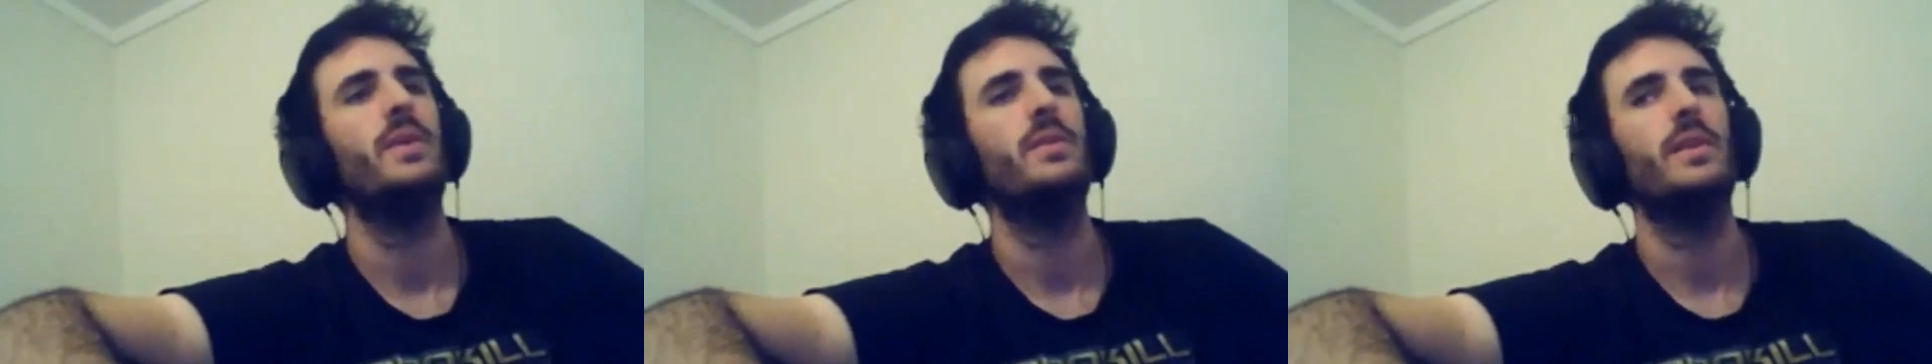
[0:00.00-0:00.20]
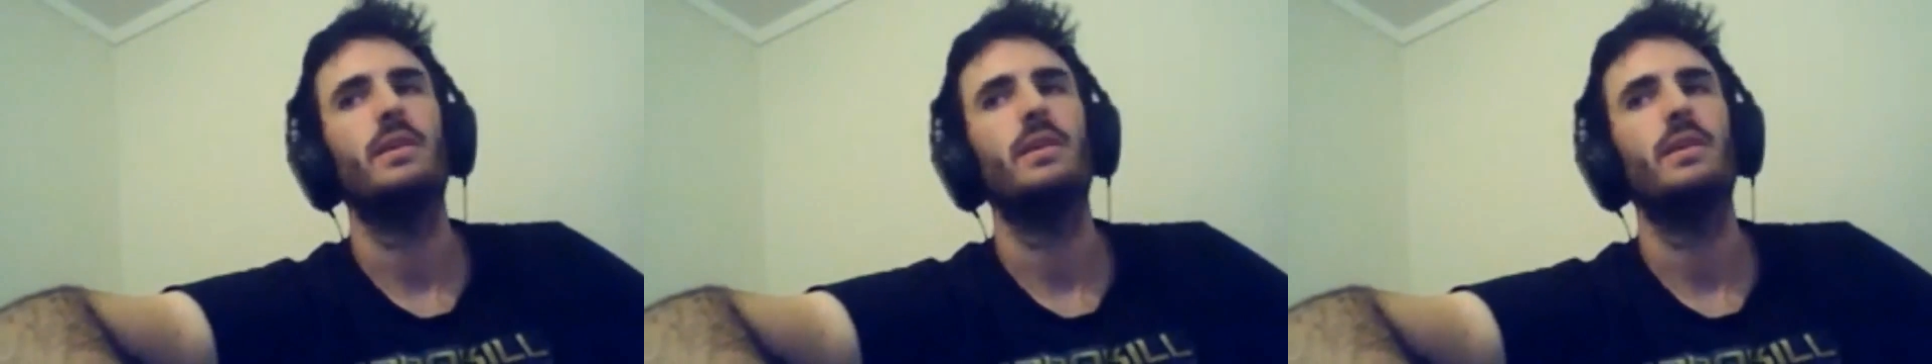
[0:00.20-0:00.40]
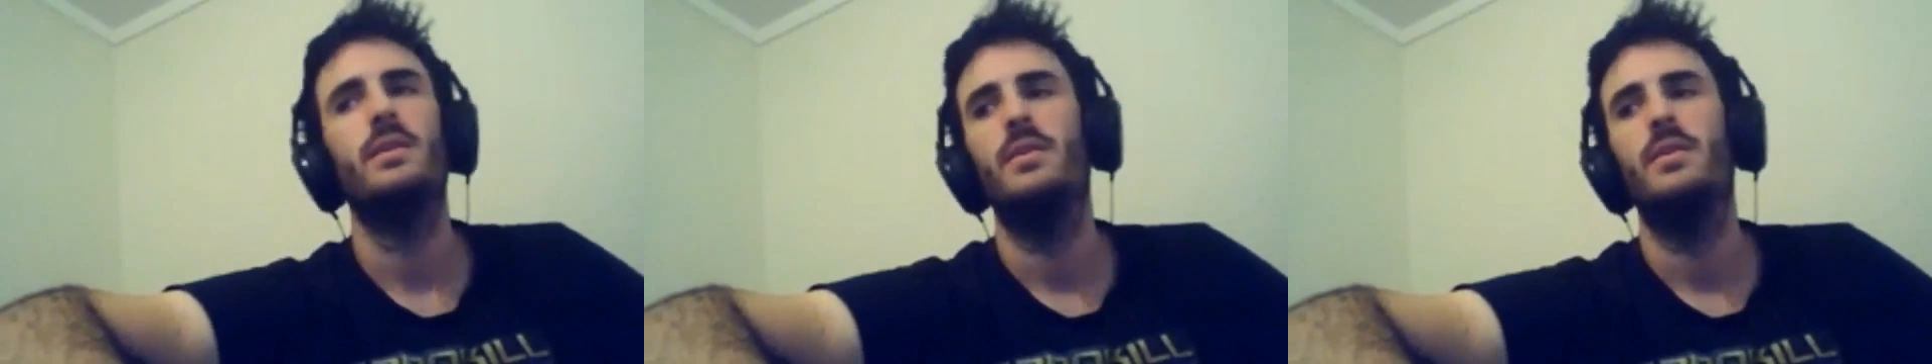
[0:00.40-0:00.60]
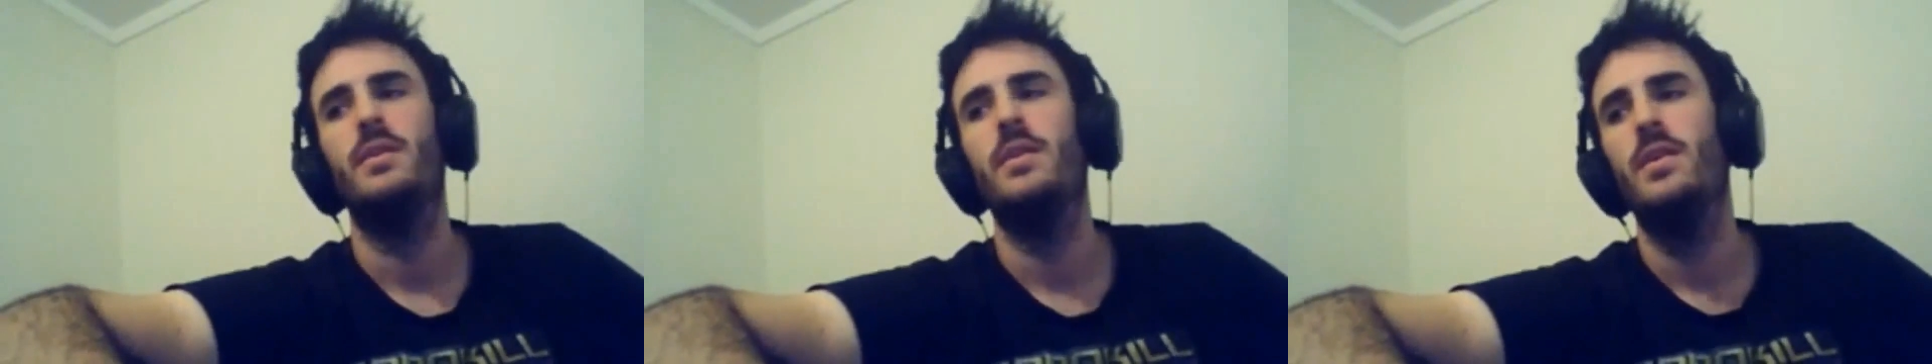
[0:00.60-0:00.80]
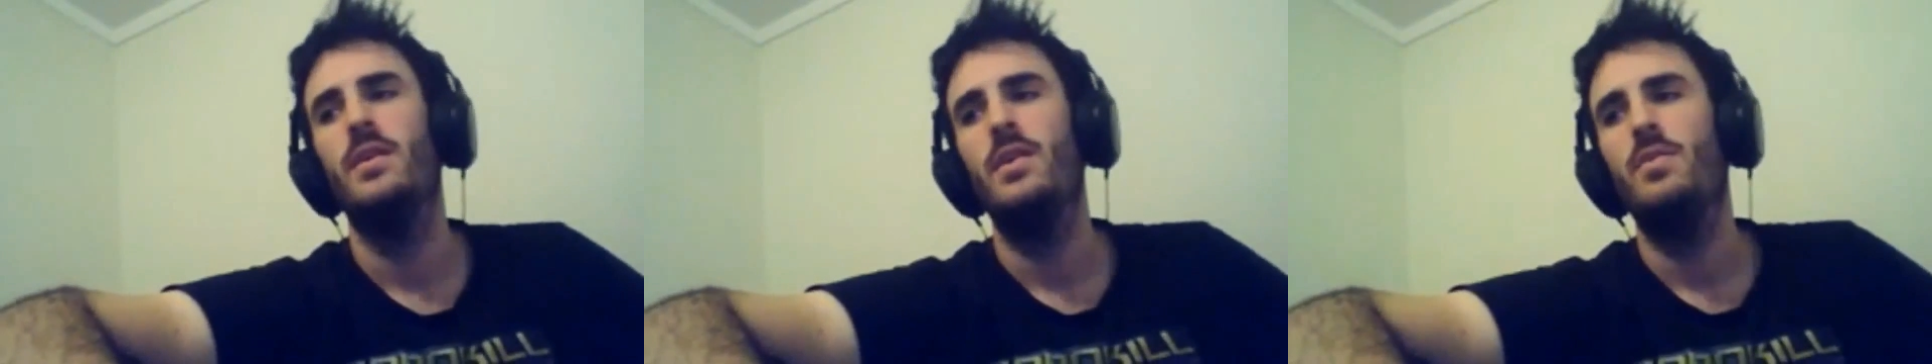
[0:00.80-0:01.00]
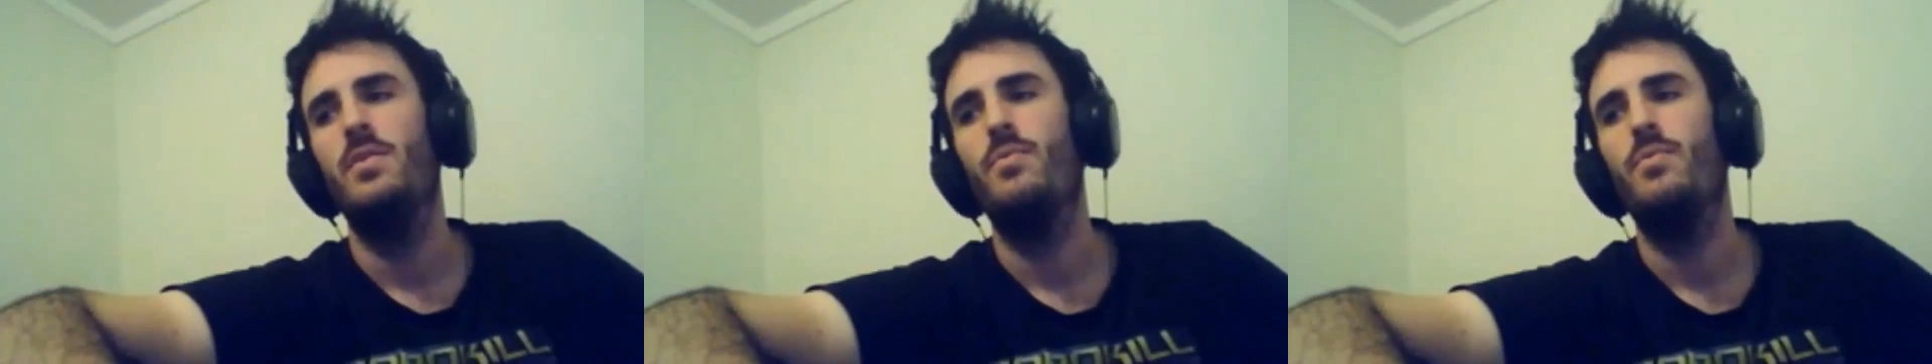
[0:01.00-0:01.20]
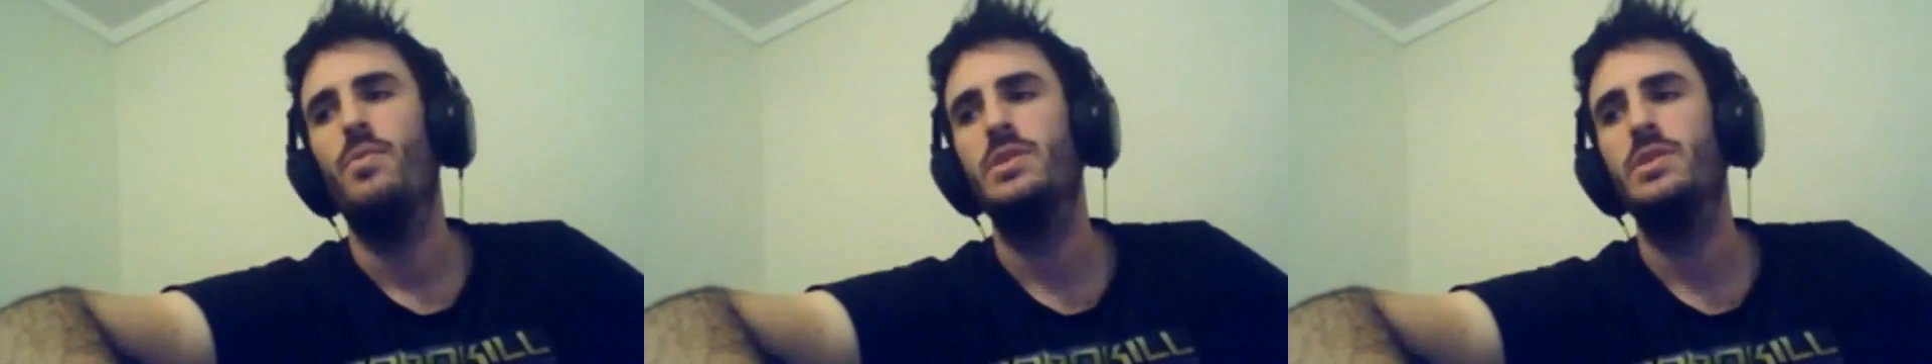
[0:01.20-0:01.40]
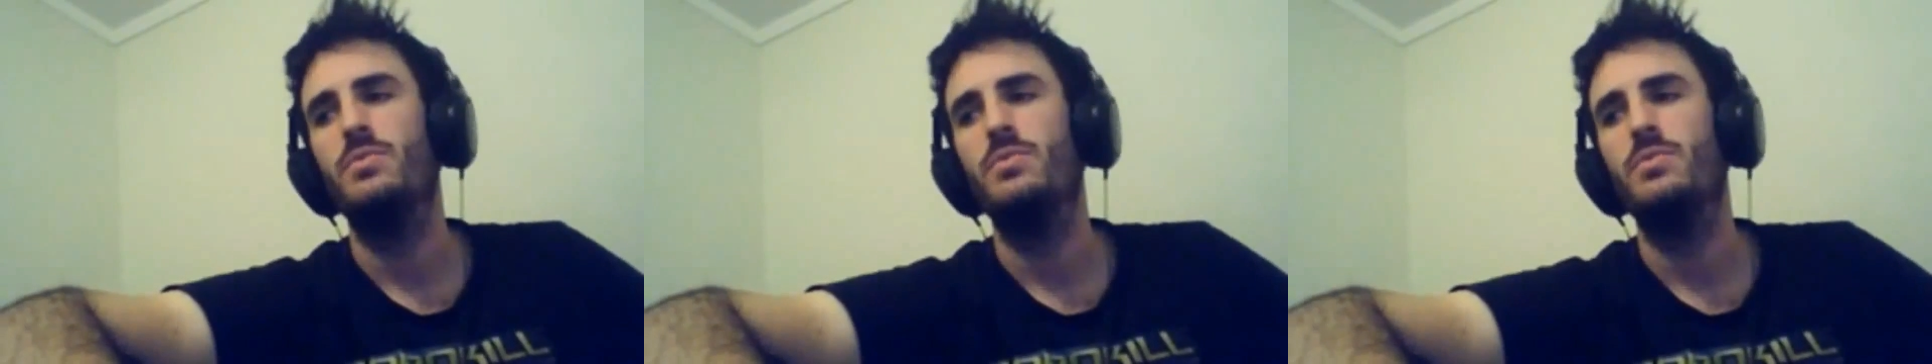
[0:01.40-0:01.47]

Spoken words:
Like what's